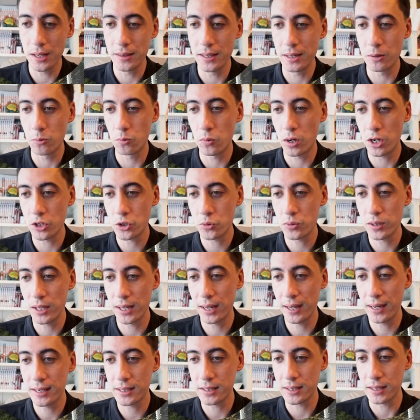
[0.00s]
and then watch when the
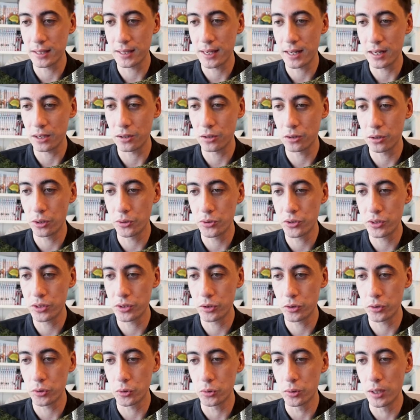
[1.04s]
hands get kind of close
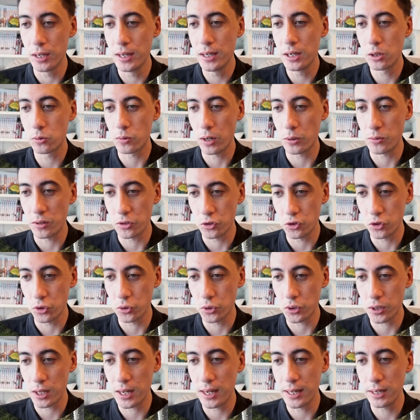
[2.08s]
to right around
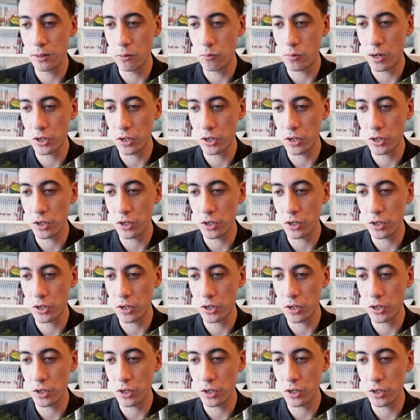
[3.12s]
shoulder height,